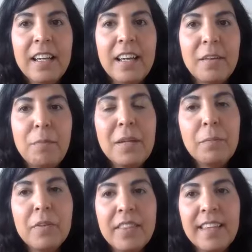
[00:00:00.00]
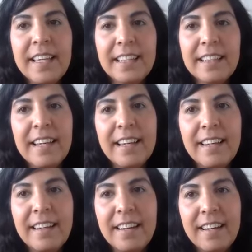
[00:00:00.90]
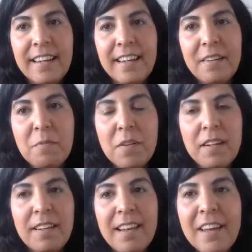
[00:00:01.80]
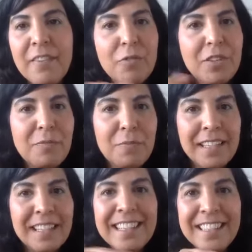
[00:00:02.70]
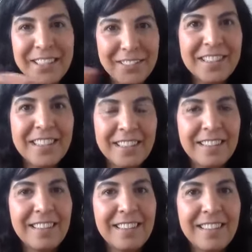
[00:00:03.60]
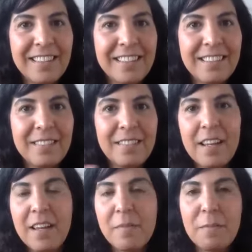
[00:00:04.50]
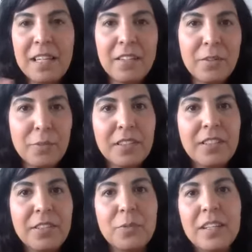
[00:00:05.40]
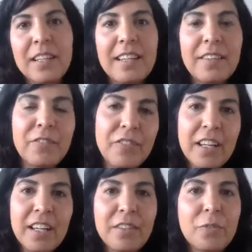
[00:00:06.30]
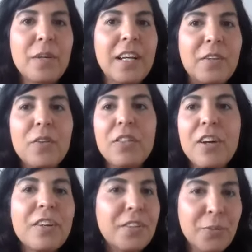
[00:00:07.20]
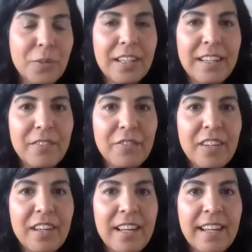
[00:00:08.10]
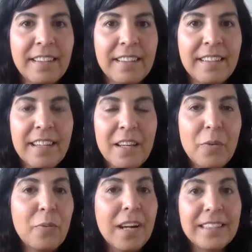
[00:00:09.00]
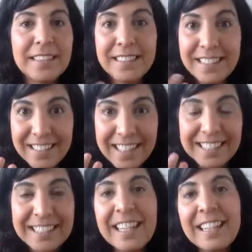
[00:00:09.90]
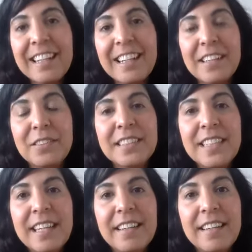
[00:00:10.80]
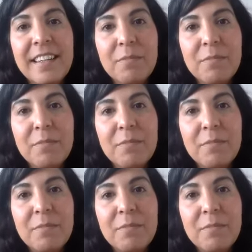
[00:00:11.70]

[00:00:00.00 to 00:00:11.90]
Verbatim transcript: uh, people think that uh, life would have been linear, and uh, I mm-hmm. mean, you would you would live the way you thought you would live, and whilst exactly like you said,